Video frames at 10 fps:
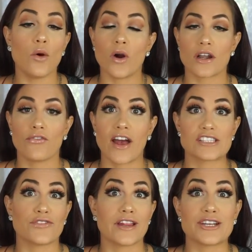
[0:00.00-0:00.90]
a water
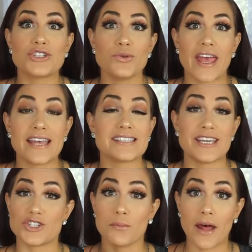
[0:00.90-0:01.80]
fast for like two days
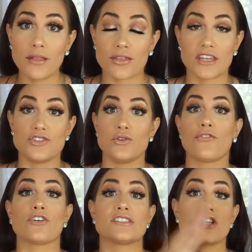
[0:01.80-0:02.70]
each month and you do
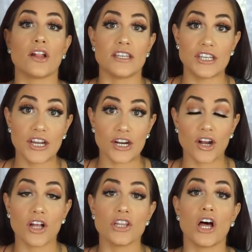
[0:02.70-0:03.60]
it for a solid
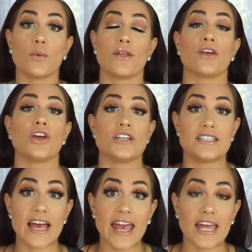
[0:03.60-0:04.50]
year along with a
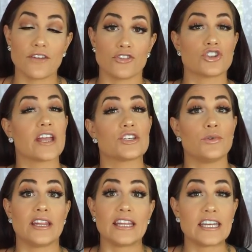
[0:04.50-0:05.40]
good diet, if you're trying to
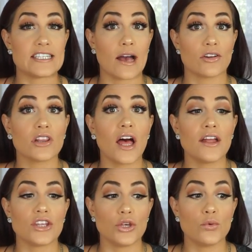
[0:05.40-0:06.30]
really lean down a
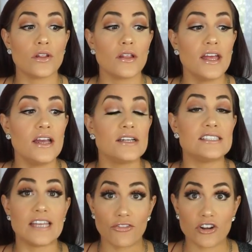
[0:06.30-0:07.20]
lot, you will
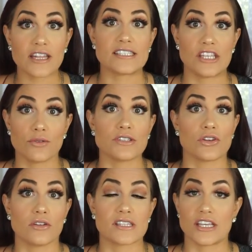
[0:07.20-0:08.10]
definitely see the
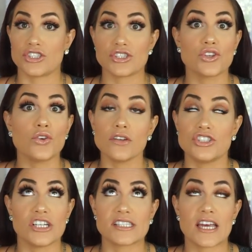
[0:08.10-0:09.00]
results. Like just,
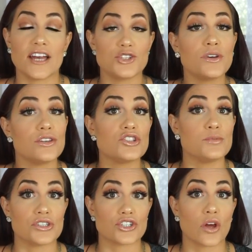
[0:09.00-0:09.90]
just uh, do a
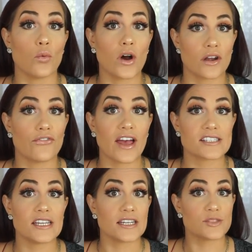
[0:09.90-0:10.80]
YouTube search on water
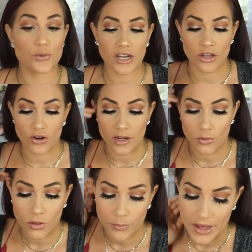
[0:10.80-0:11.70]
fasting. It's pretty
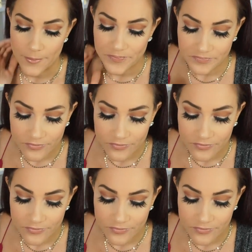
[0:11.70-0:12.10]
incredible, but